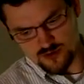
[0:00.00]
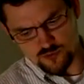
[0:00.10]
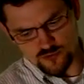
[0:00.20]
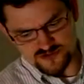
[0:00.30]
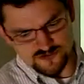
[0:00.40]

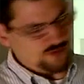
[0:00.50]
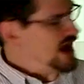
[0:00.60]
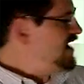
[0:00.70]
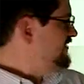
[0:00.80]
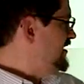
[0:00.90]
Well, we do
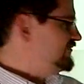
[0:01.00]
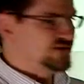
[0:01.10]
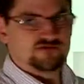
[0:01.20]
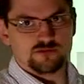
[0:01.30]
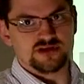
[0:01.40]
have
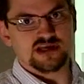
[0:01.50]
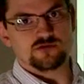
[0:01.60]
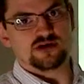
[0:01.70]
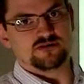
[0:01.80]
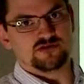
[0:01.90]
evidence from
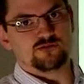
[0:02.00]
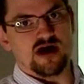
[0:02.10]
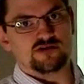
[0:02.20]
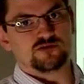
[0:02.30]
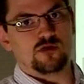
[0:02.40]
antiquity of some
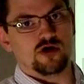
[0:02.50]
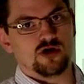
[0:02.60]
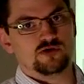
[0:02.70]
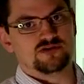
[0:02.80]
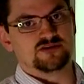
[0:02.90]
rather small
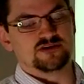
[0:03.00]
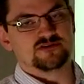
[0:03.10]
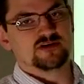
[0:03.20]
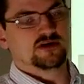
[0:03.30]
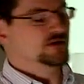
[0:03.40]

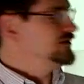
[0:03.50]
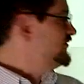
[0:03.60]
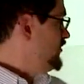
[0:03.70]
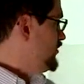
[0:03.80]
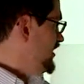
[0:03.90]
codices.
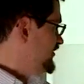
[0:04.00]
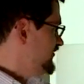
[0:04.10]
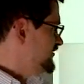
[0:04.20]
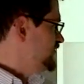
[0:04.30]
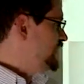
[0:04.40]
This
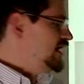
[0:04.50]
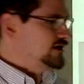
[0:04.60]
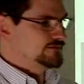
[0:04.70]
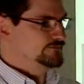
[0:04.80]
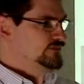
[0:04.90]
codex is
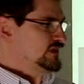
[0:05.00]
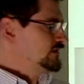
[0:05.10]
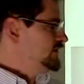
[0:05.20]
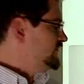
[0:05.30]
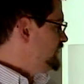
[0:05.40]
about
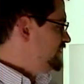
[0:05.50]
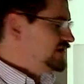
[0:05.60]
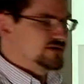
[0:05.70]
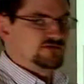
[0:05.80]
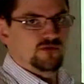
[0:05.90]
something
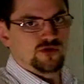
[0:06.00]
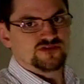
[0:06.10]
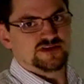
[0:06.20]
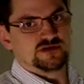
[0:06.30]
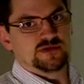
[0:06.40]
like 4
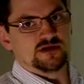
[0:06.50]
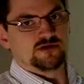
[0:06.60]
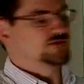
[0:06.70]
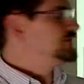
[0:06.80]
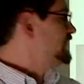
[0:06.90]

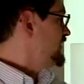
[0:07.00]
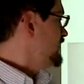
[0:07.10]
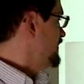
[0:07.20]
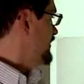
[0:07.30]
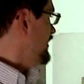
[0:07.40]
centimeters
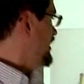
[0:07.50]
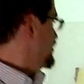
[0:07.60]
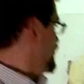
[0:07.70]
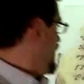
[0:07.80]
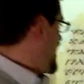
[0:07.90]

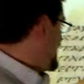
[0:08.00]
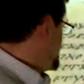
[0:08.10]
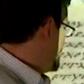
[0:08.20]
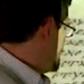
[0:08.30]
each way.